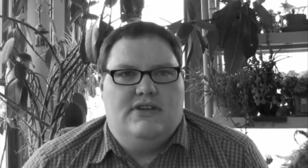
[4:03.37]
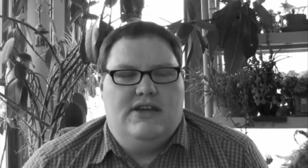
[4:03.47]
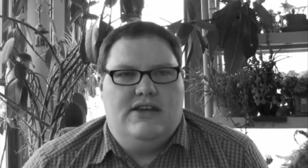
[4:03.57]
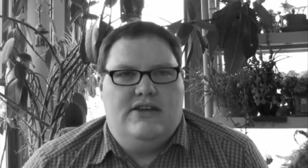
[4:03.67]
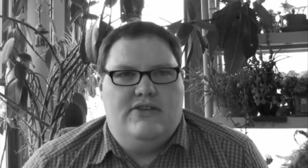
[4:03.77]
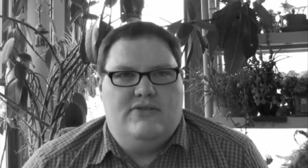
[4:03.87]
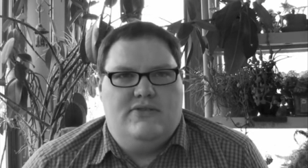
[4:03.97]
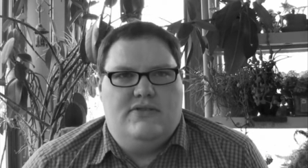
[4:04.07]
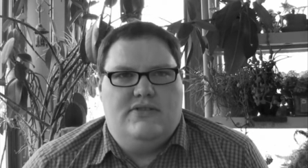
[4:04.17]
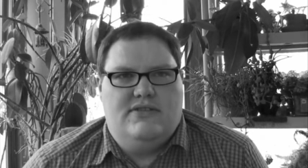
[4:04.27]

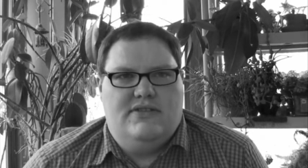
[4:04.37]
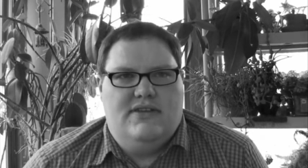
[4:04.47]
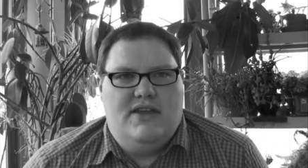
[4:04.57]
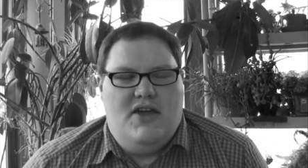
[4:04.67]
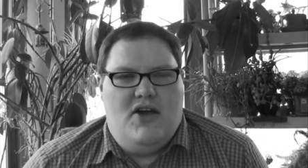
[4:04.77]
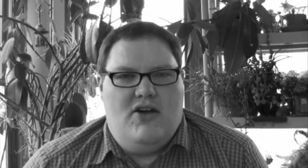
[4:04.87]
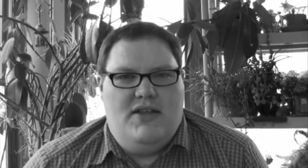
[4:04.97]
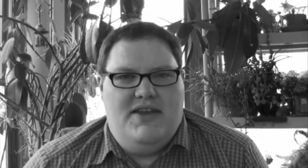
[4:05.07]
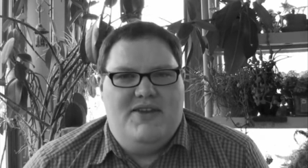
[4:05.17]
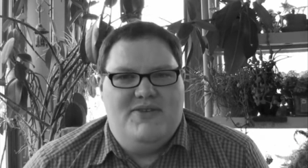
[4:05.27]
All
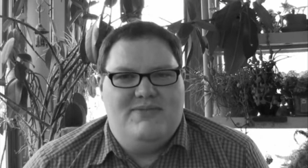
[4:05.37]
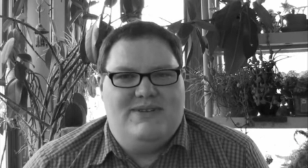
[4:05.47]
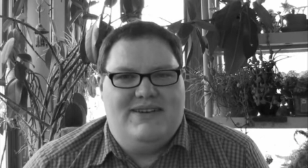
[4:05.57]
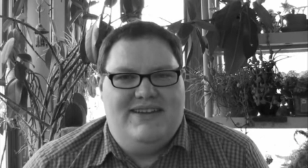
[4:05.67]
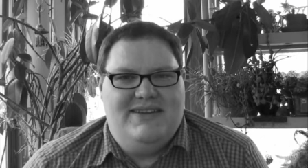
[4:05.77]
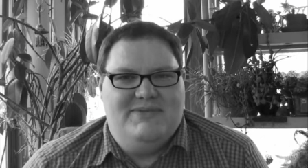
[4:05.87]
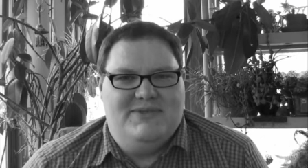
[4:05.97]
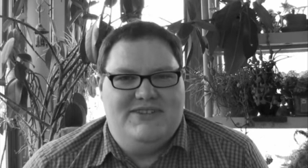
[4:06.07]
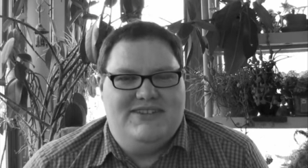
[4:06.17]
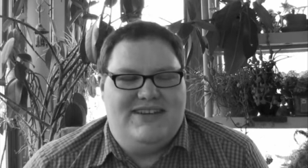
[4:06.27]
I know about him,
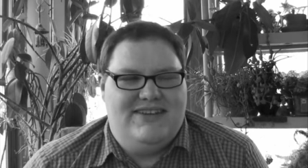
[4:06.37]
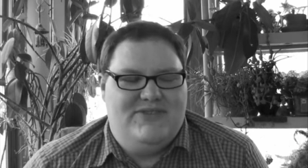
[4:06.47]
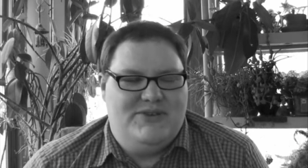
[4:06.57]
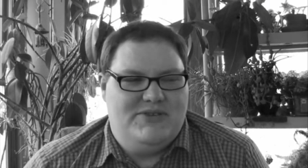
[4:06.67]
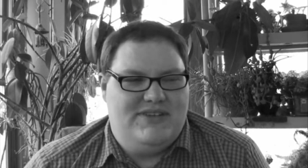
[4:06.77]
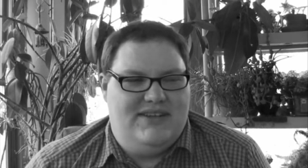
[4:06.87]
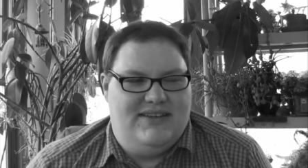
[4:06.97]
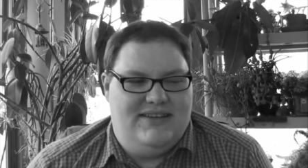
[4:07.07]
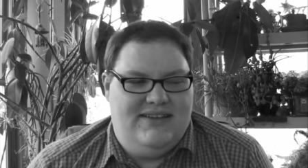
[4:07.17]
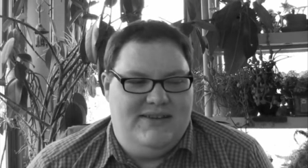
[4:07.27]
which is kind of interesting,